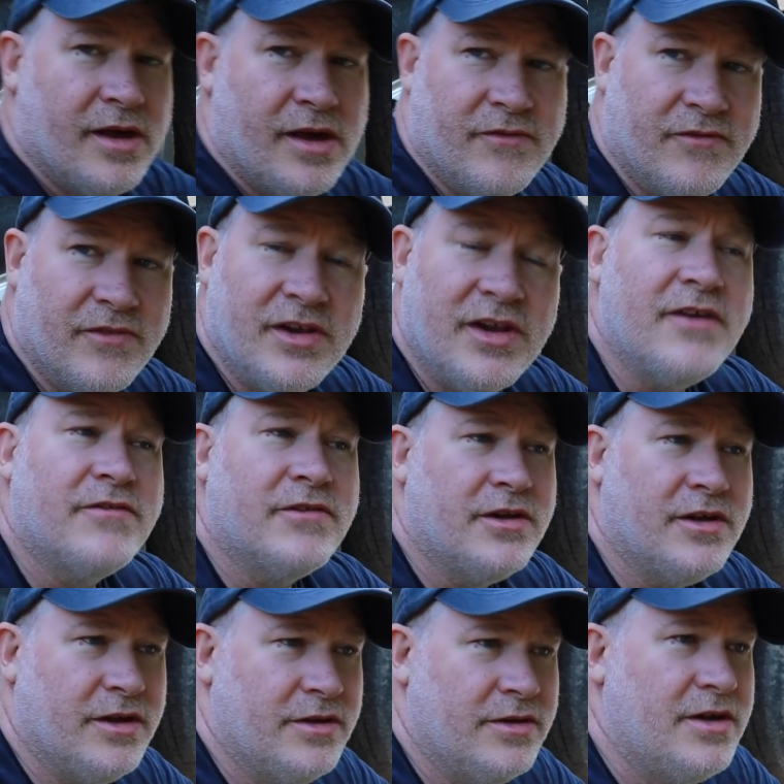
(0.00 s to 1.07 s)
I have never
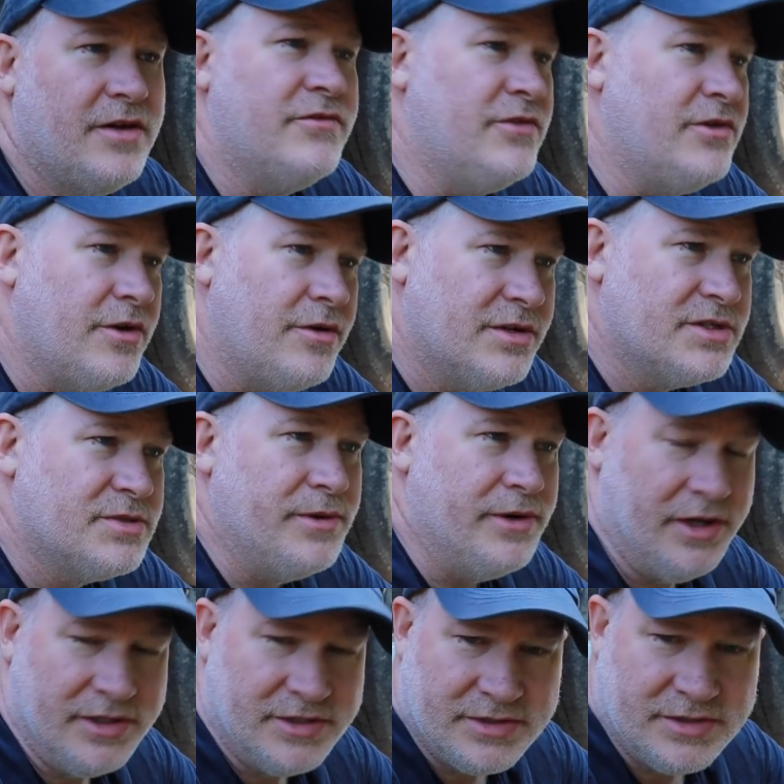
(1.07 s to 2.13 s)
done. I have no
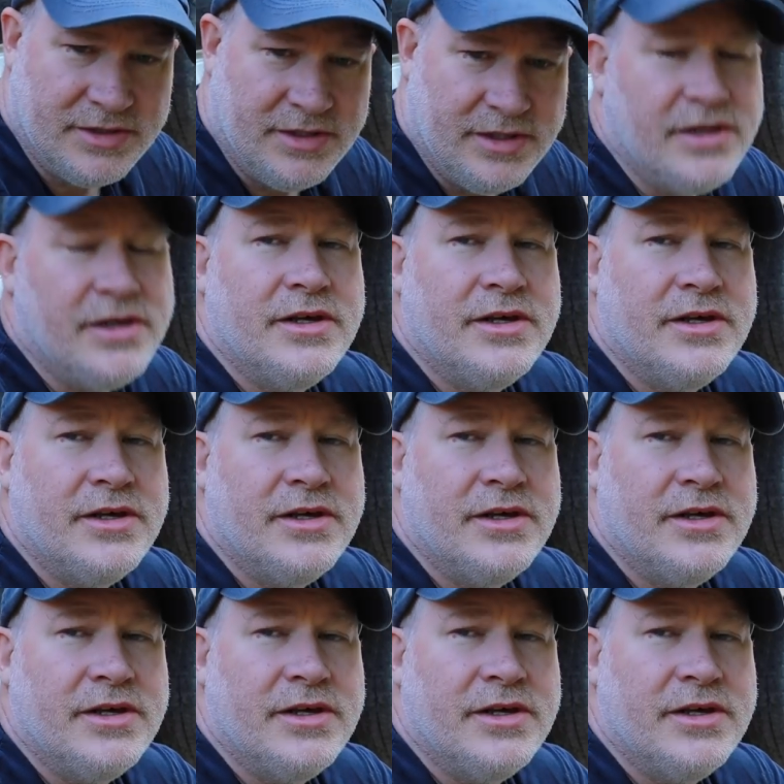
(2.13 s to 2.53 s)
experience.